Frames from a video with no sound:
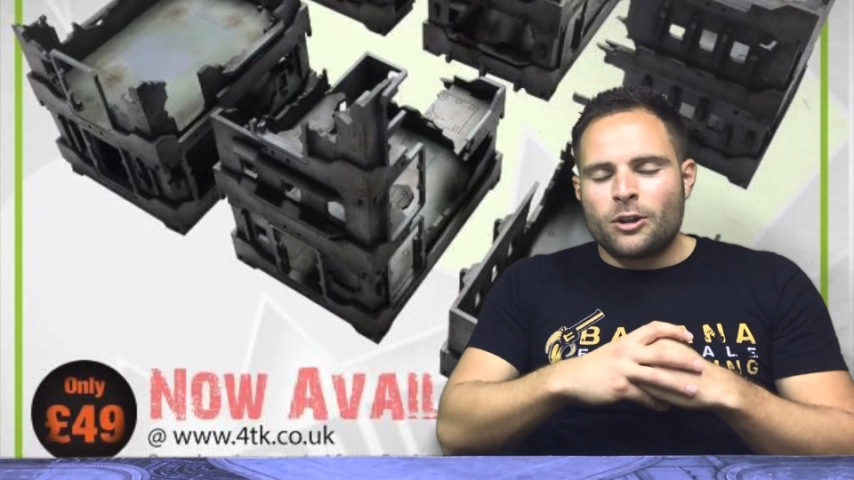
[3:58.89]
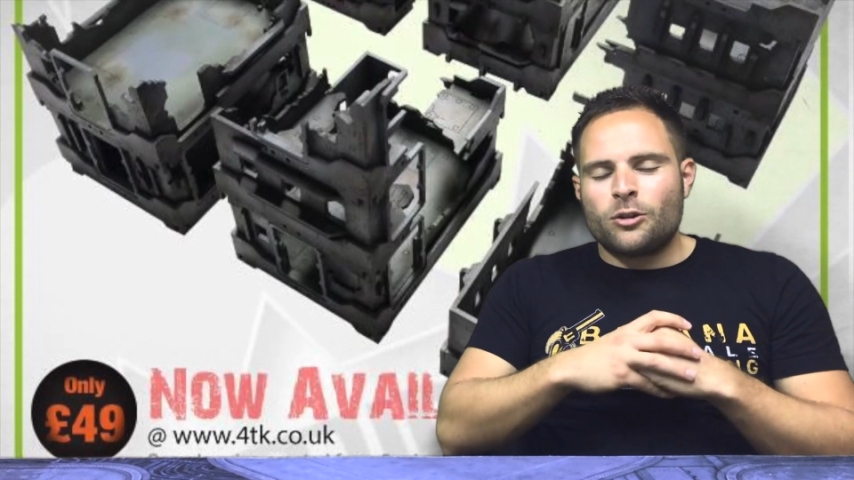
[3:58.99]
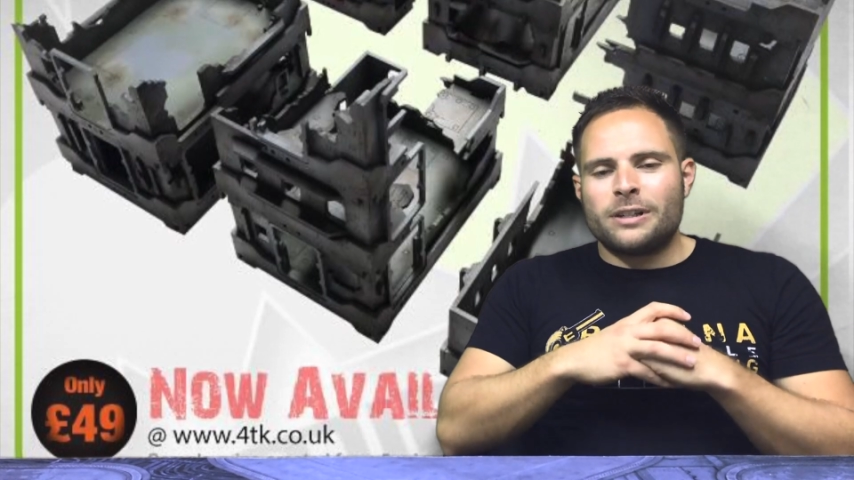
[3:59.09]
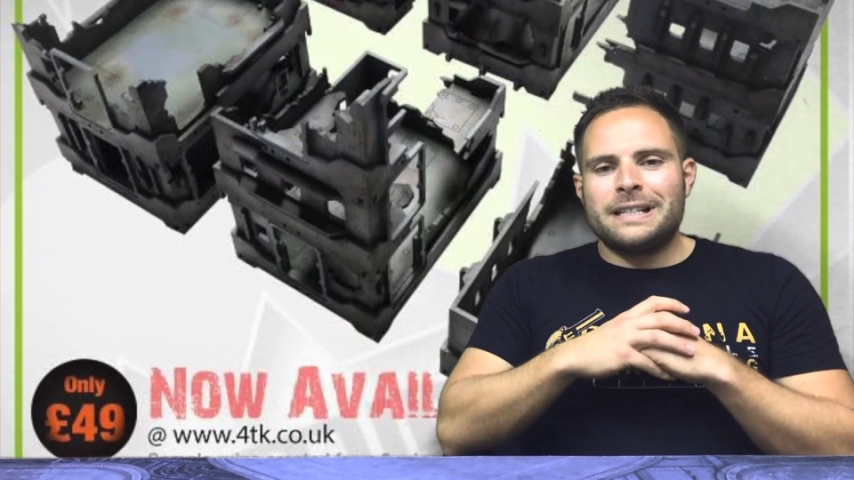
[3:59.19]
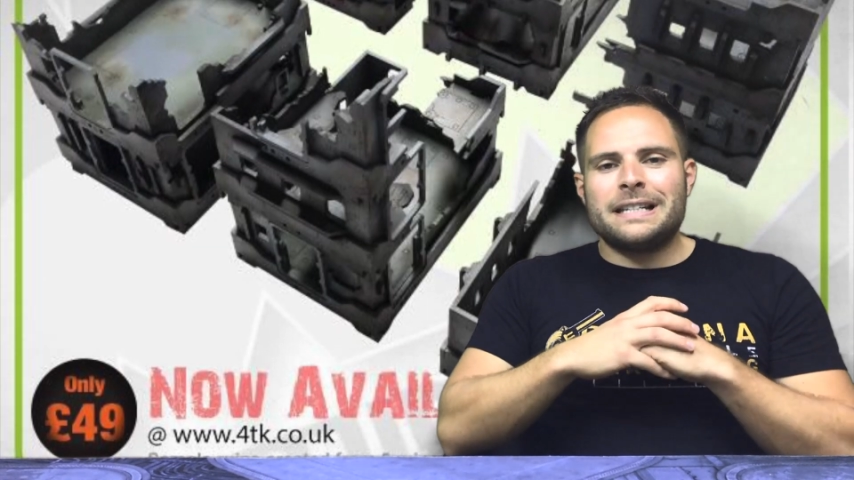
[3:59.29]
You
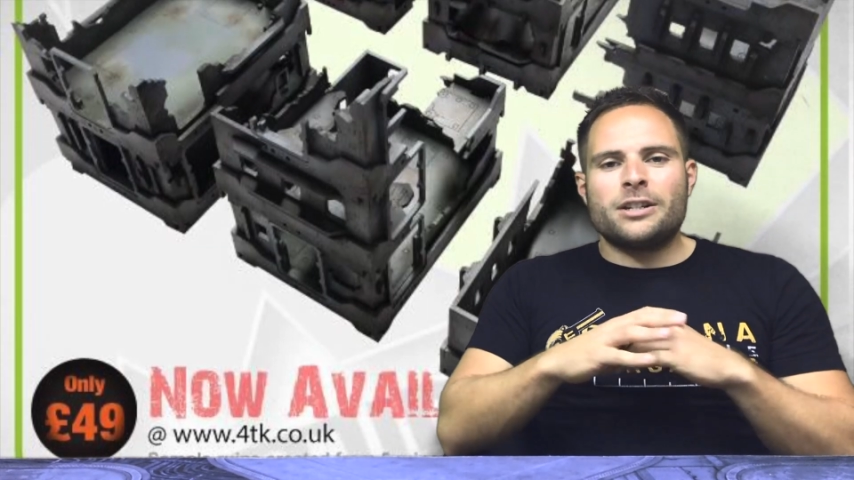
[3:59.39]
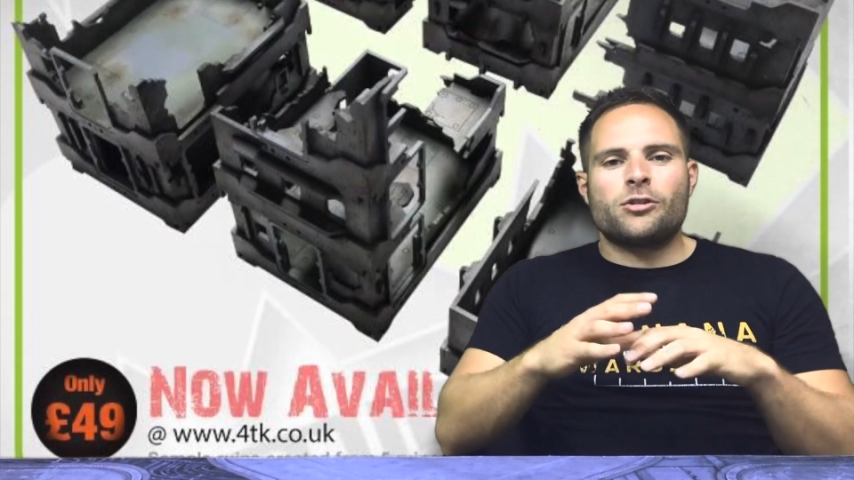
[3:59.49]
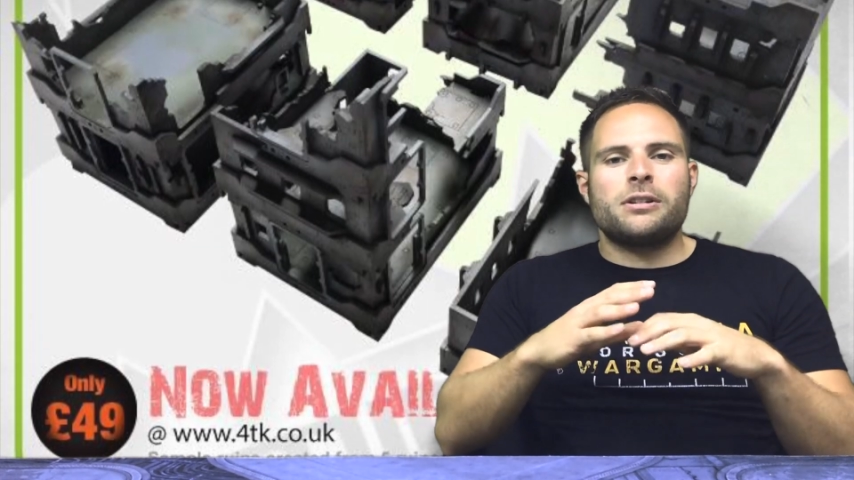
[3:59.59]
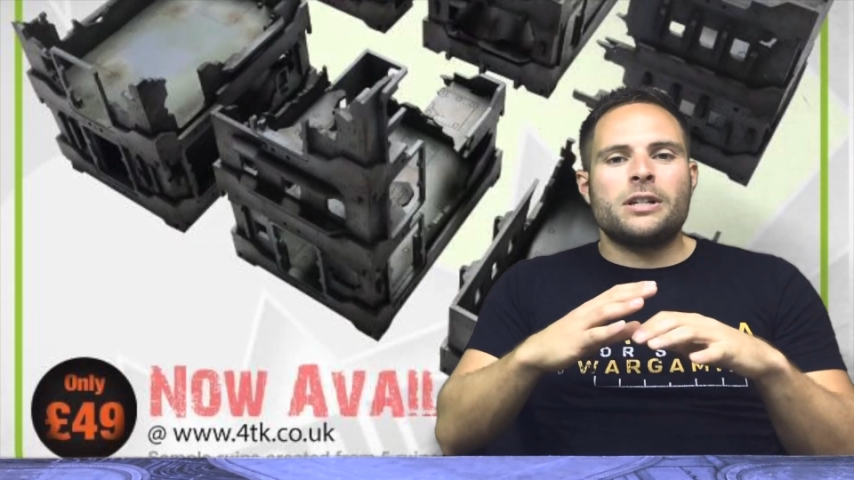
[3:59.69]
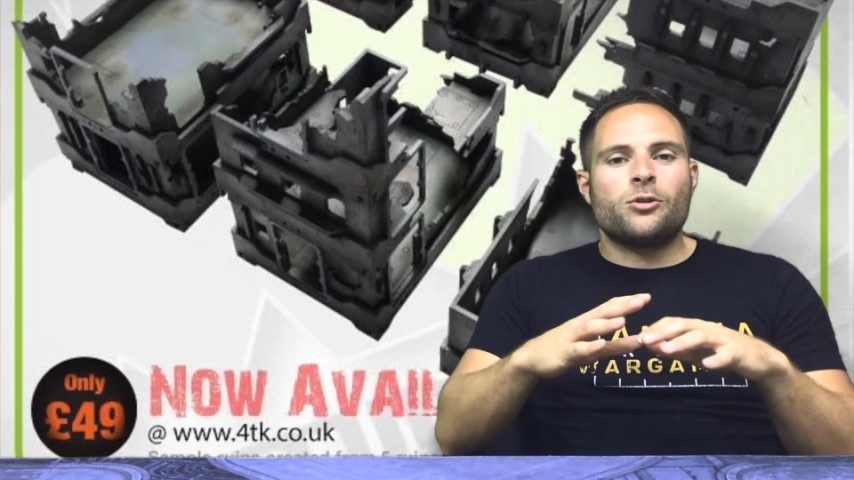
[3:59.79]
can
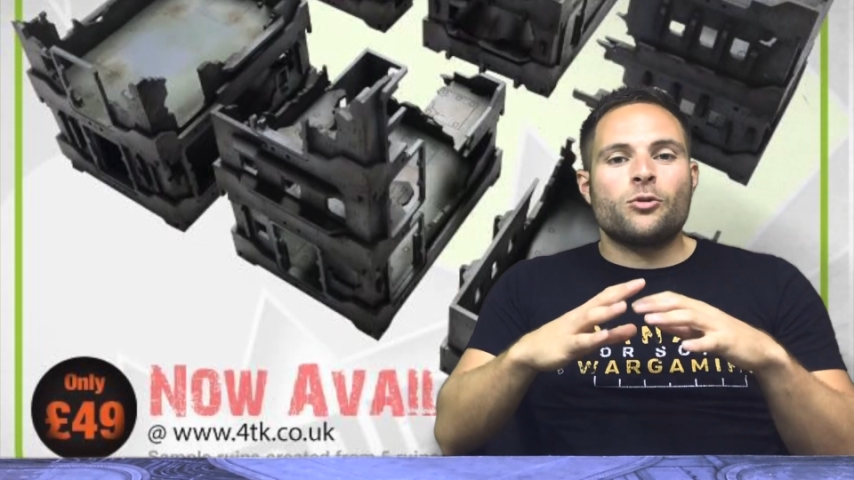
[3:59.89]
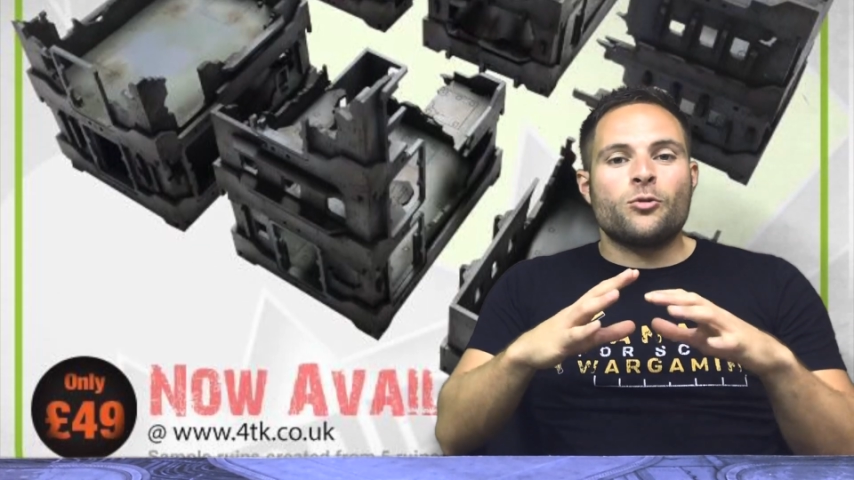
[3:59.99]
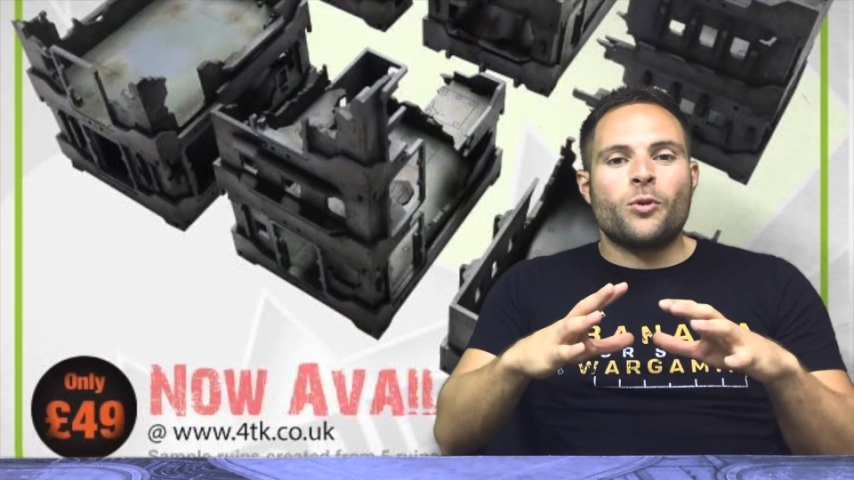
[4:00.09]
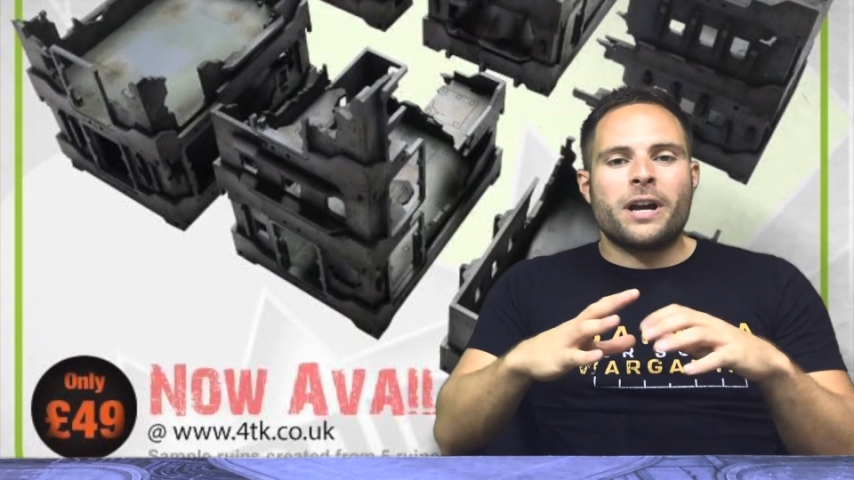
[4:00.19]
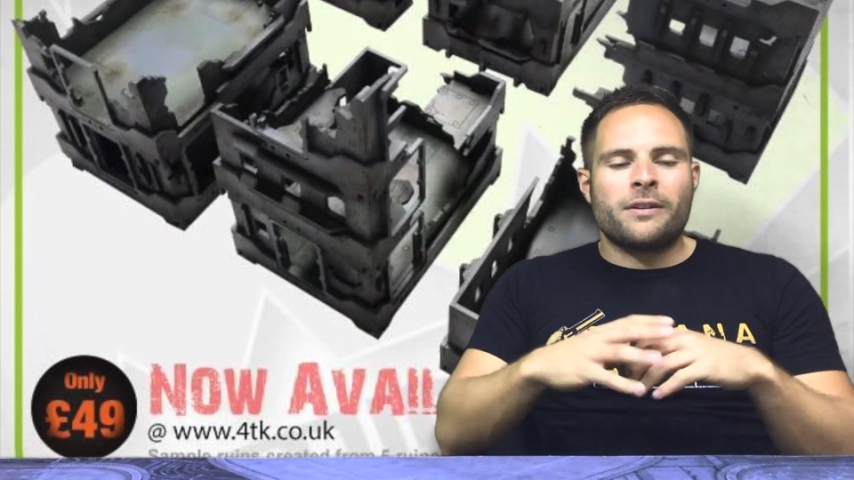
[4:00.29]
literally
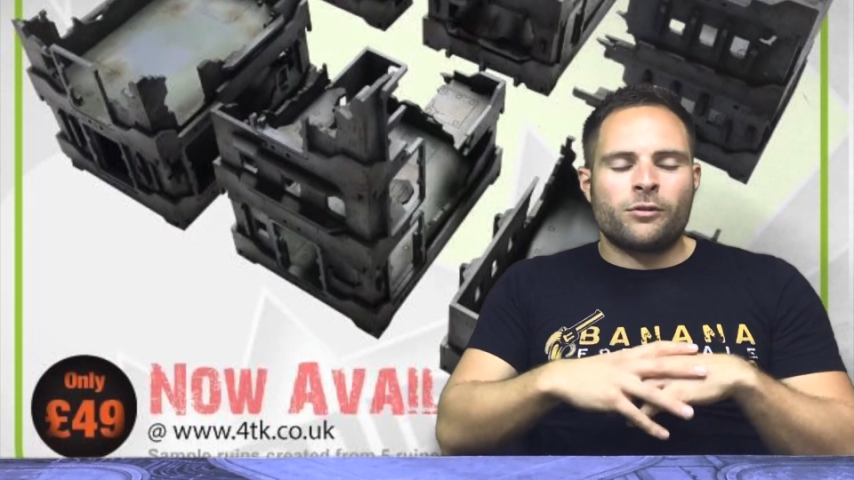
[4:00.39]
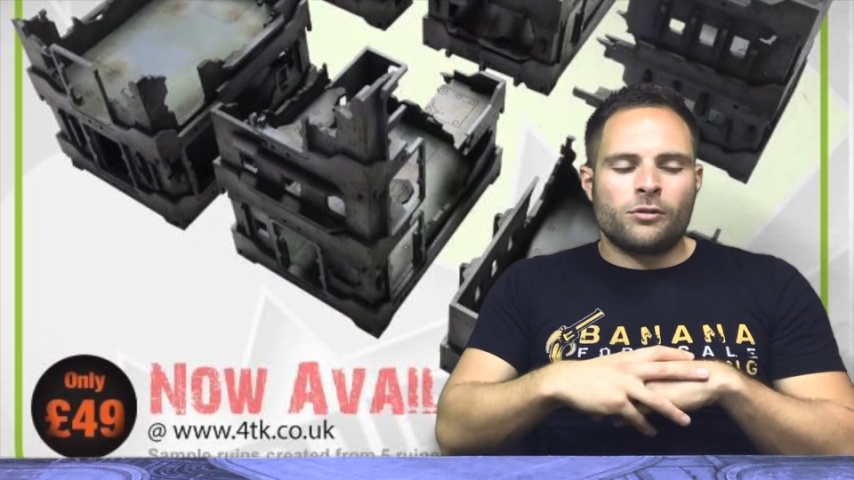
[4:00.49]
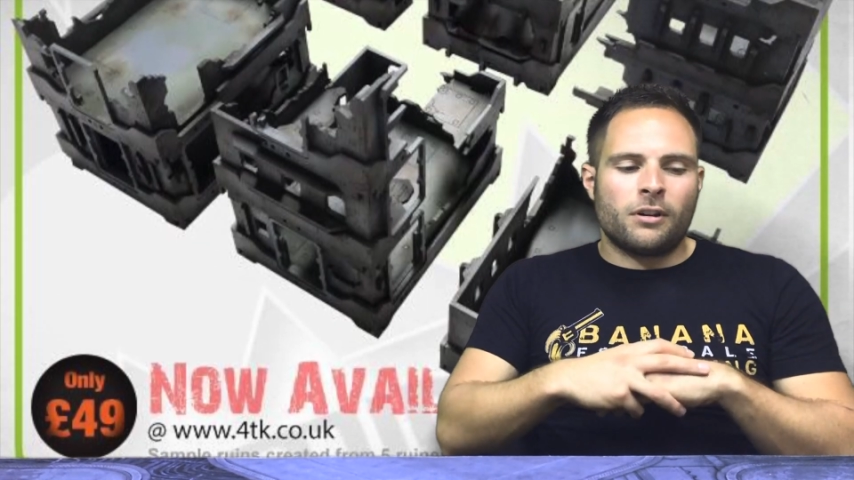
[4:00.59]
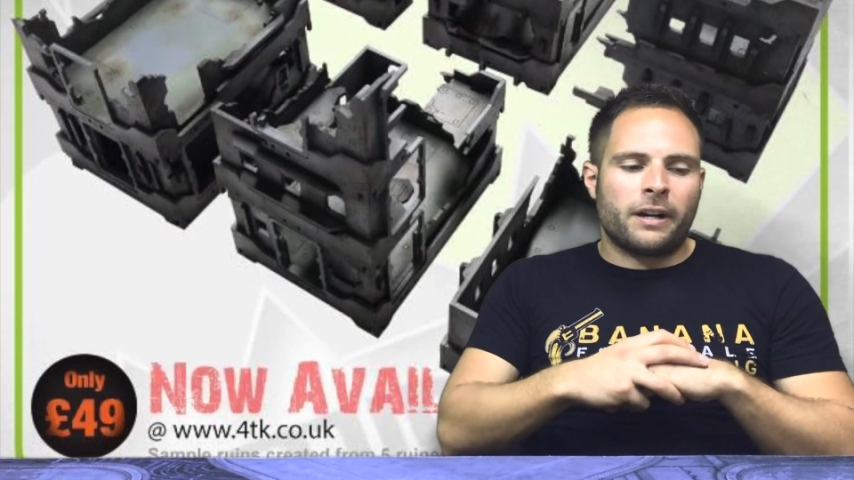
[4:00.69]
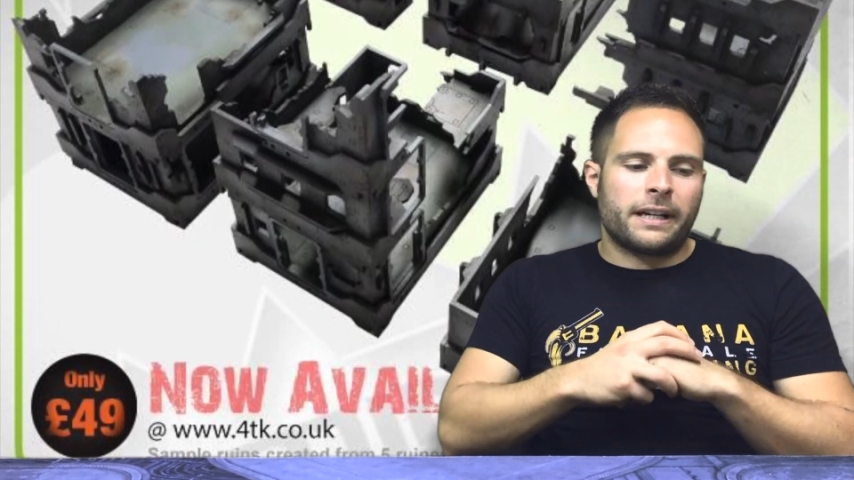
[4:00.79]
do whatever
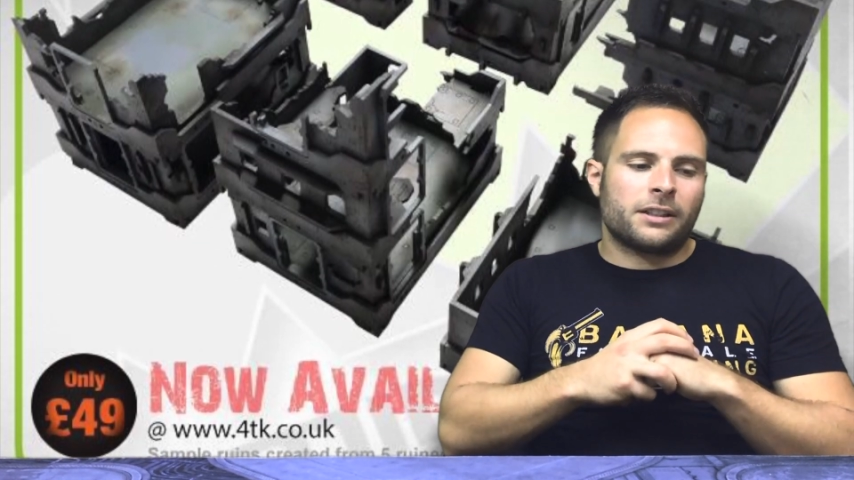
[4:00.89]
you like.